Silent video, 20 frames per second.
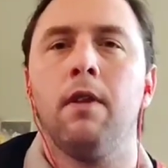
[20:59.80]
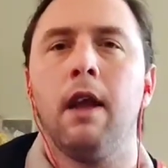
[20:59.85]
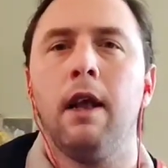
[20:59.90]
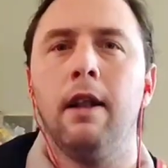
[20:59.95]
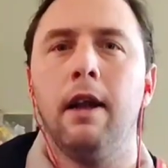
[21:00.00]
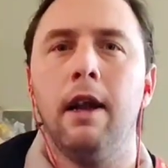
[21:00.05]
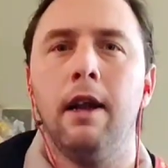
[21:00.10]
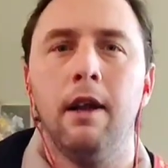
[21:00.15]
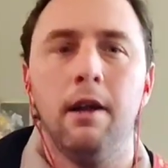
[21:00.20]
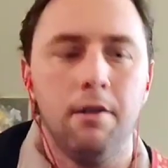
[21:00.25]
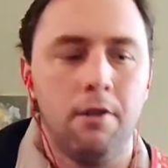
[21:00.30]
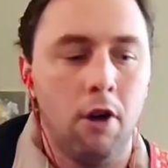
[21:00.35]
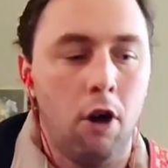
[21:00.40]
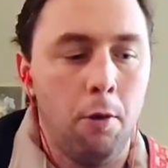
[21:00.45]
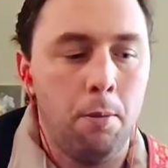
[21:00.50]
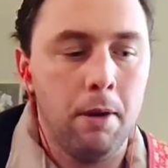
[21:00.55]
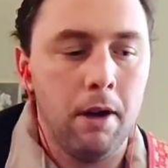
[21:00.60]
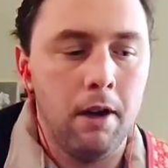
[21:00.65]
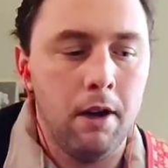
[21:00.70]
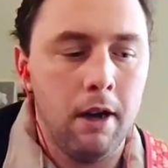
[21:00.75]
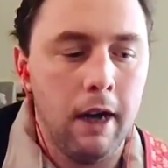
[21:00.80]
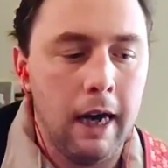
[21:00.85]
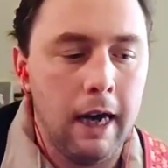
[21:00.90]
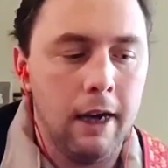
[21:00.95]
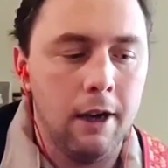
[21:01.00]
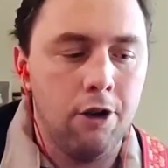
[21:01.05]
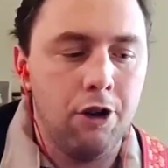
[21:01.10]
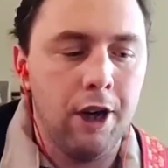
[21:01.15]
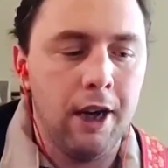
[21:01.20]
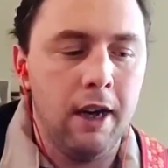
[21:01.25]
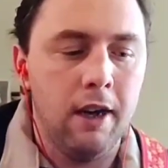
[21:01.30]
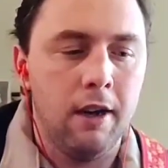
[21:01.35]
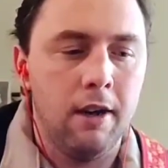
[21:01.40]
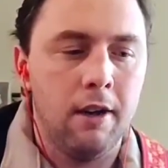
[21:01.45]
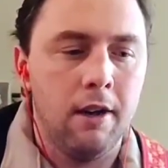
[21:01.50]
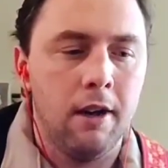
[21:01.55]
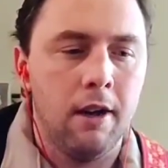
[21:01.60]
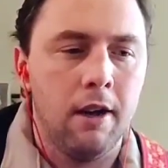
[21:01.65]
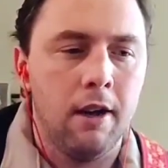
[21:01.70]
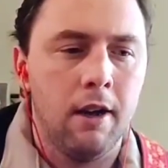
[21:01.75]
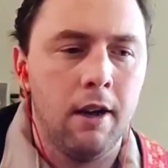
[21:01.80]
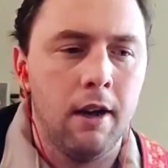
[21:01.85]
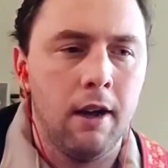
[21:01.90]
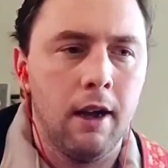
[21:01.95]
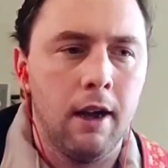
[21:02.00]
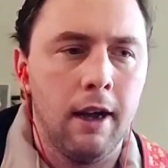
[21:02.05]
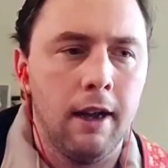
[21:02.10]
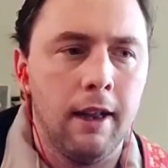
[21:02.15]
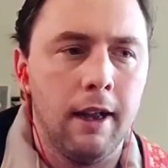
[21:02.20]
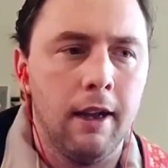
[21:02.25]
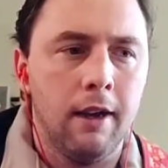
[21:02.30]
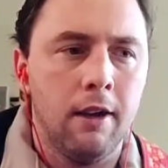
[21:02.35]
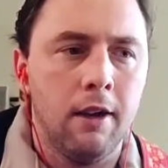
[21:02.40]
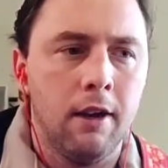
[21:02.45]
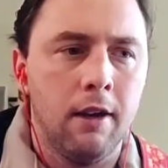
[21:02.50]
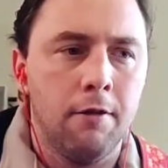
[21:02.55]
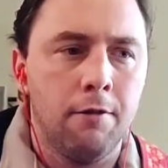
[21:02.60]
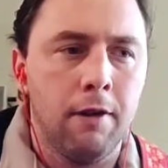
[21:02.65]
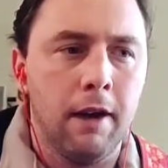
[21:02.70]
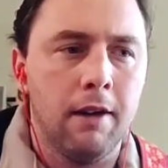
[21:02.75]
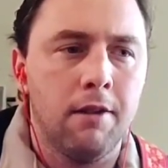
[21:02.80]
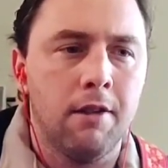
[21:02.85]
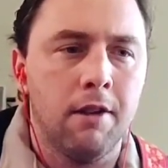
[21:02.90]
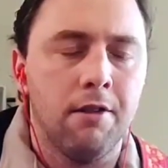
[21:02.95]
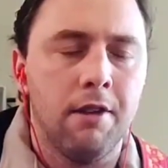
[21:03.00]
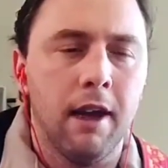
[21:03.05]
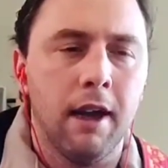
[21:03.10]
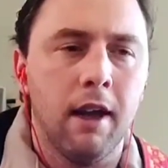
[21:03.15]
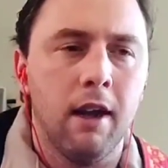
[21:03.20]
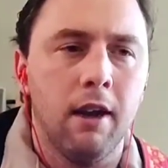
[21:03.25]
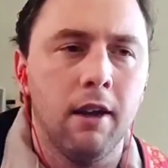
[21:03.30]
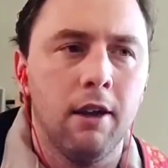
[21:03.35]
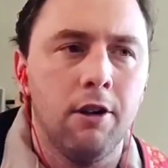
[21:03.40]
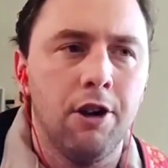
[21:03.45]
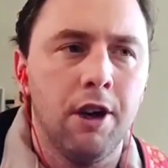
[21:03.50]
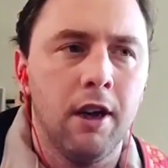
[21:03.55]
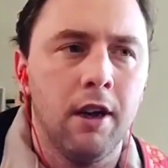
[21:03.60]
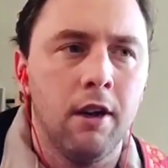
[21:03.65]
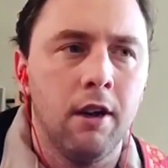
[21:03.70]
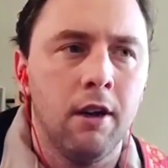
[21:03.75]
And then he does open G, and then frets the 2nd on the G,